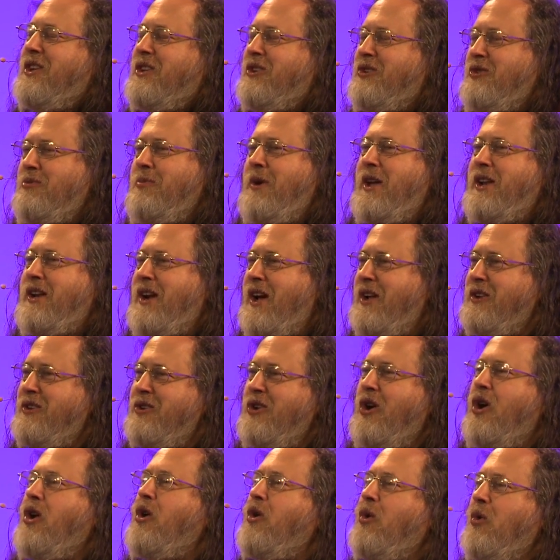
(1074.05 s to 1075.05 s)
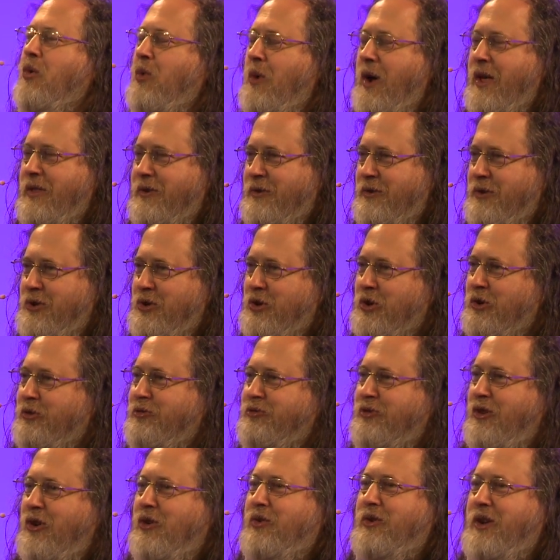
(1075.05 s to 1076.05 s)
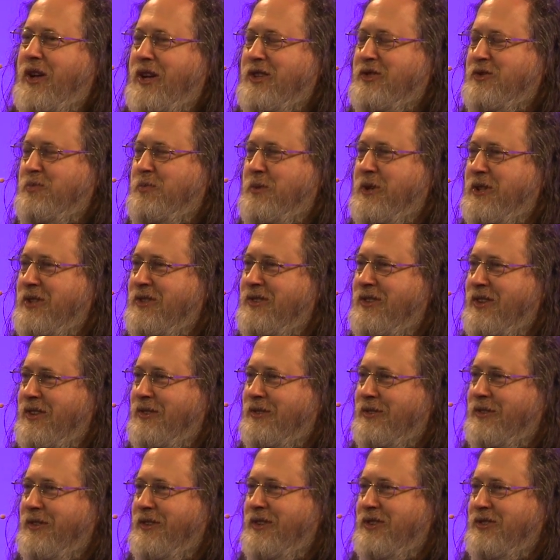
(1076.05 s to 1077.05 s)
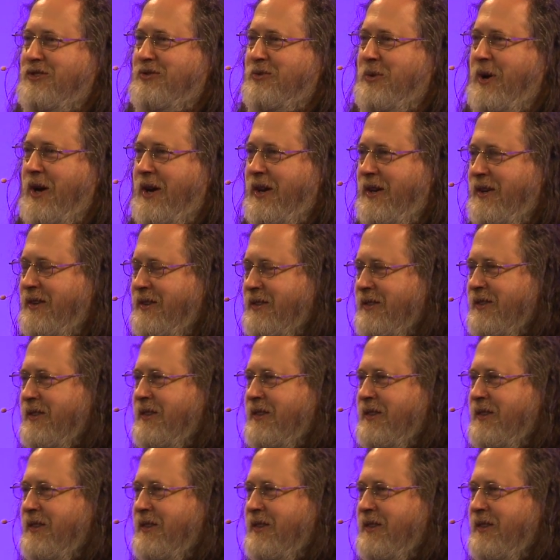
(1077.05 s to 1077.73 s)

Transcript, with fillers: You may not know whether your phone has been diddled this way.